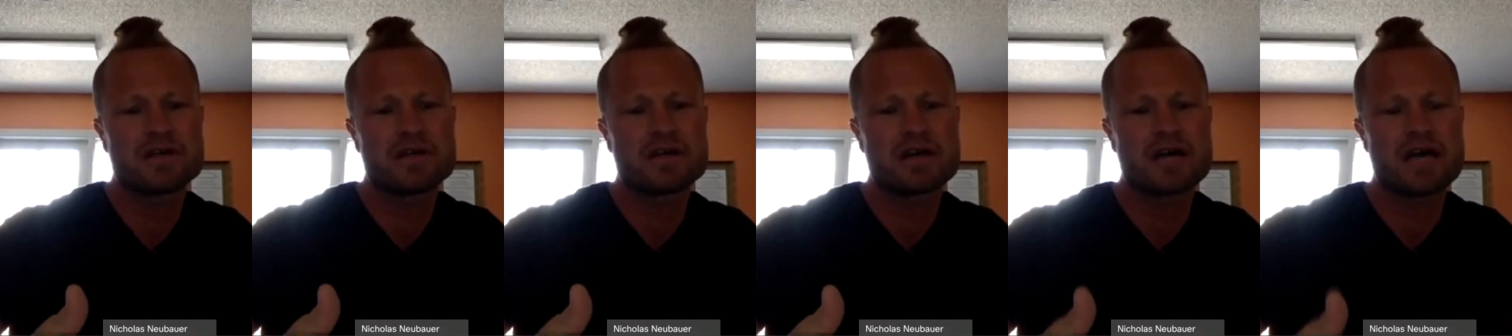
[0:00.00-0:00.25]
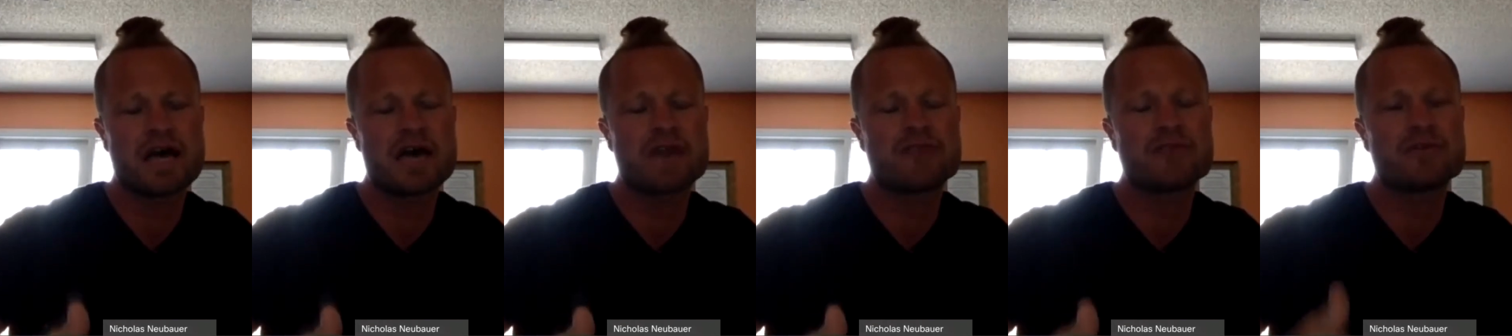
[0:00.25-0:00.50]

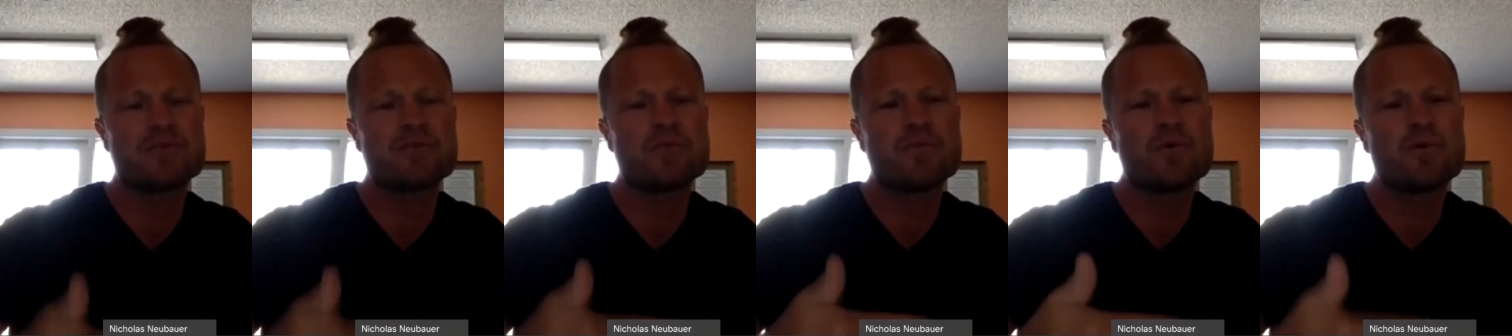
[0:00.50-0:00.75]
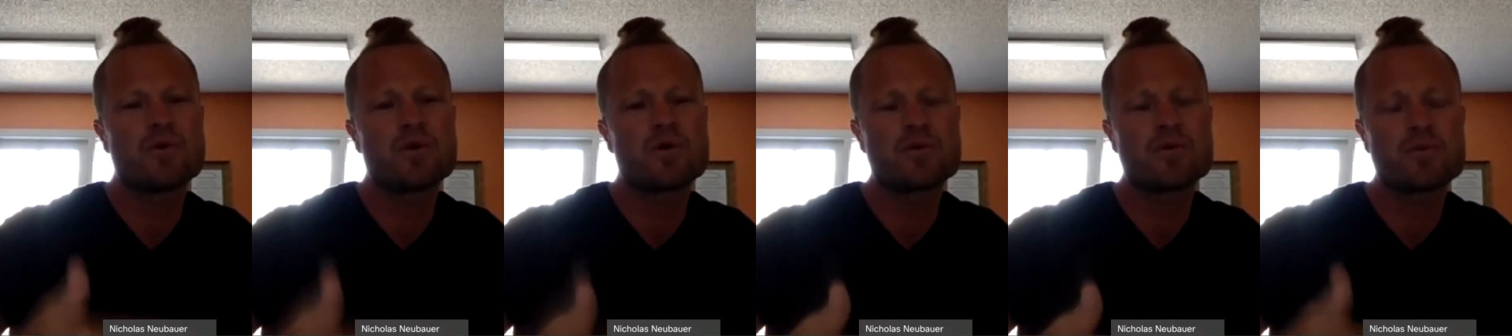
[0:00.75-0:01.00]
having
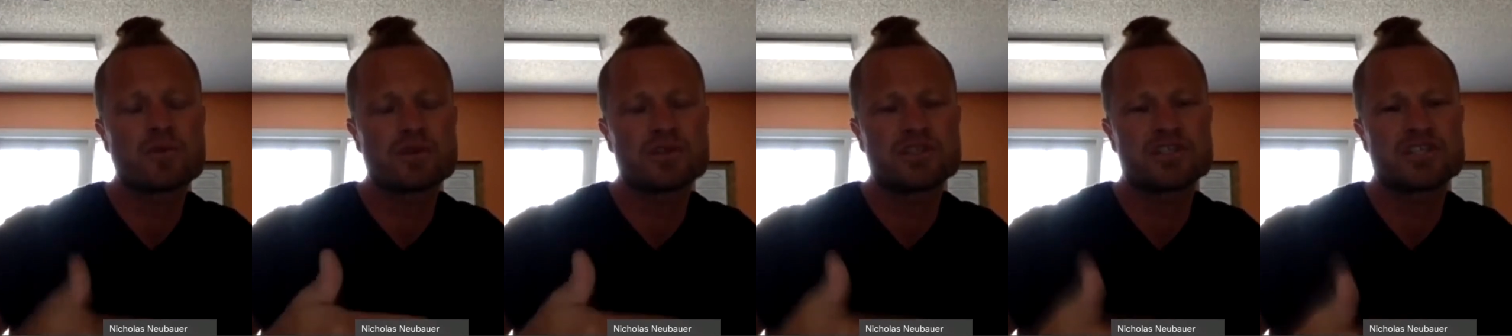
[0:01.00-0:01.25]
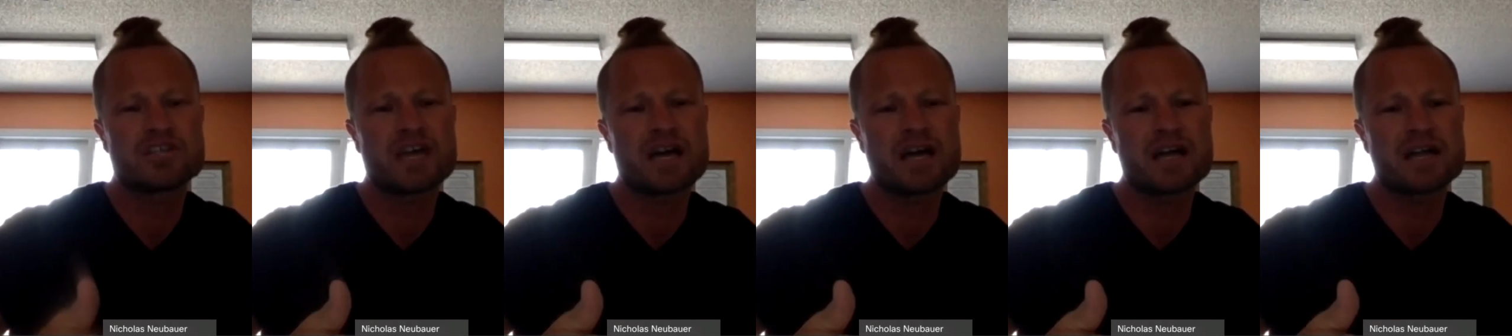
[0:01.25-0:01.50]
more and more
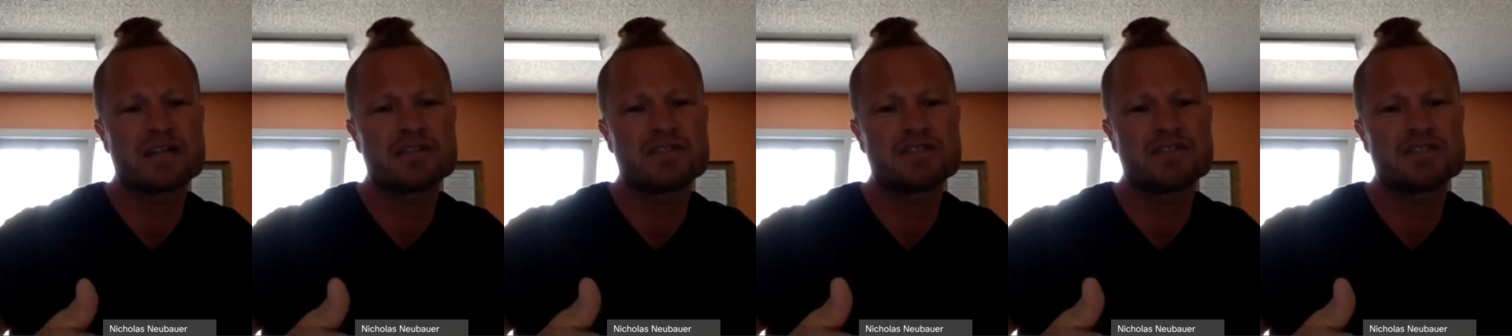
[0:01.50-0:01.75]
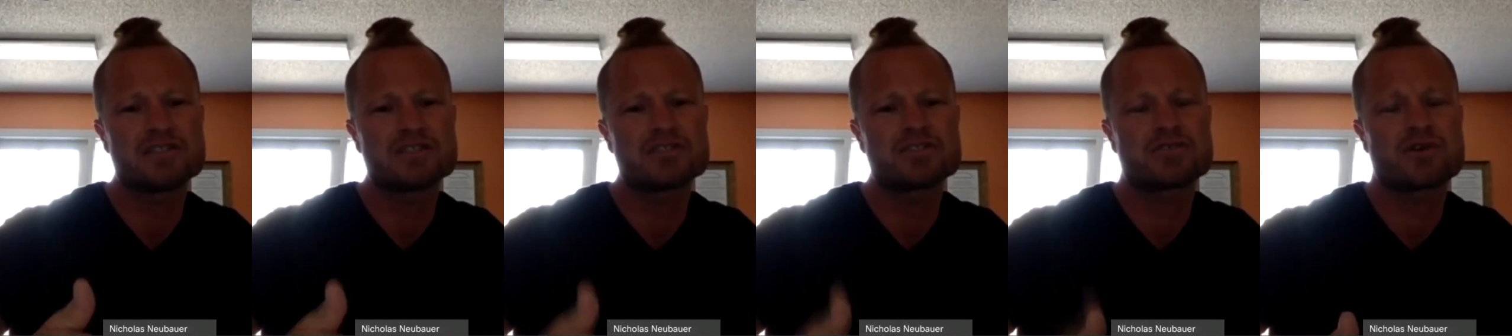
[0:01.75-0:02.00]

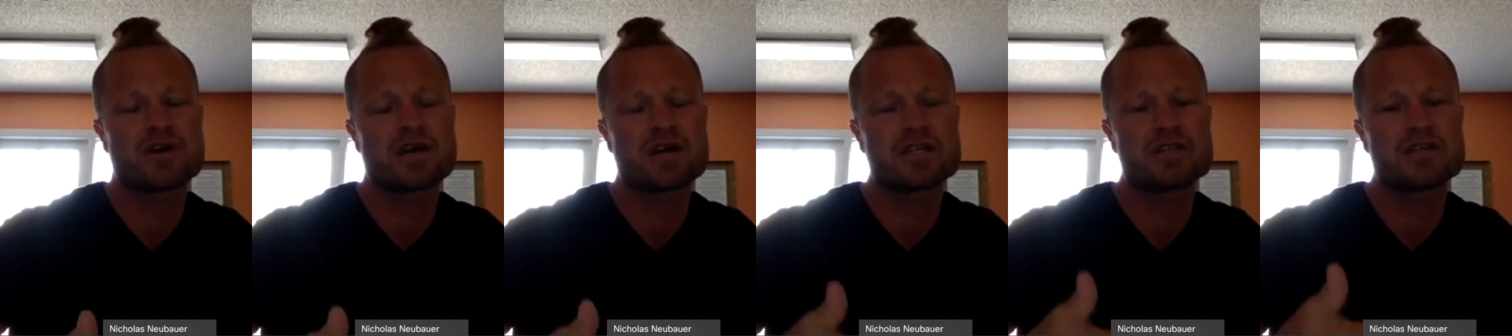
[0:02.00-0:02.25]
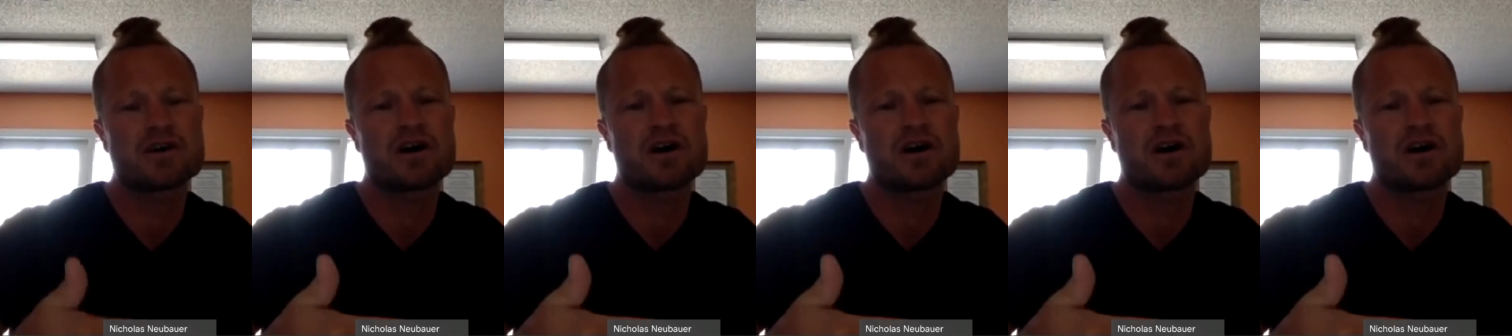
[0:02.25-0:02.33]
challenges trying to